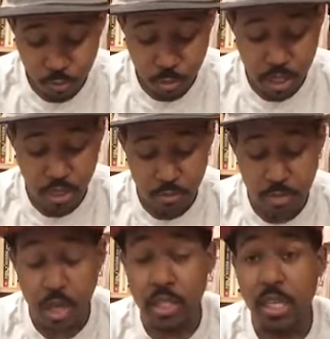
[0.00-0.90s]
But the
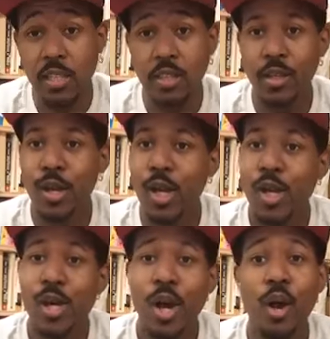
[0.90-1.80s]
monkeys
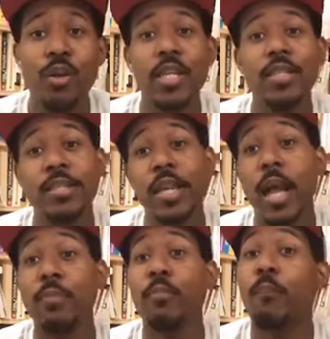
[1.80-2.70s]
only
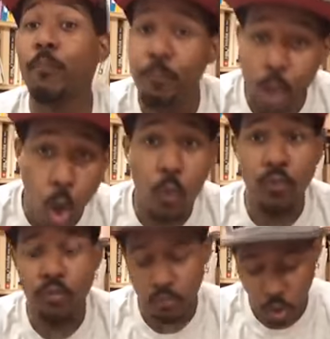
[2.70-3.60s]
stamped both